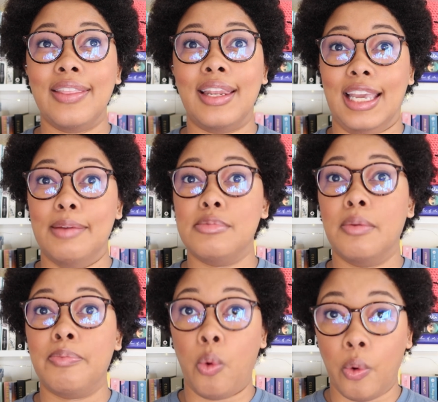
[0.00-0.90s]
and then him
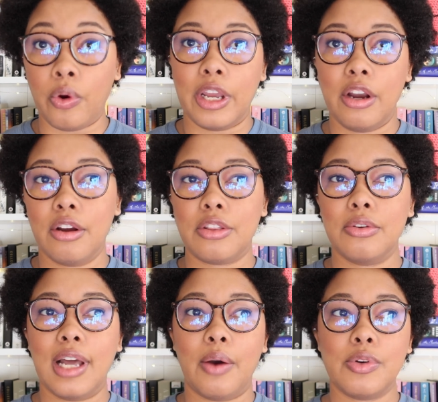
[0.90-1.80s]
supporting her
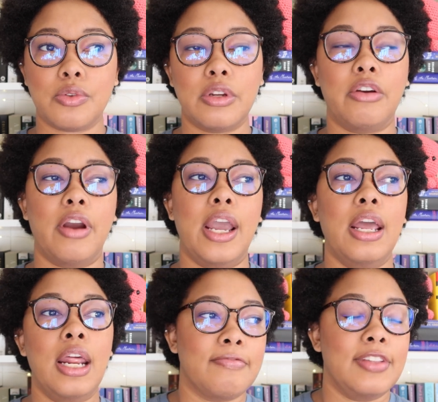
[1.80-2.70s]
through that was really great.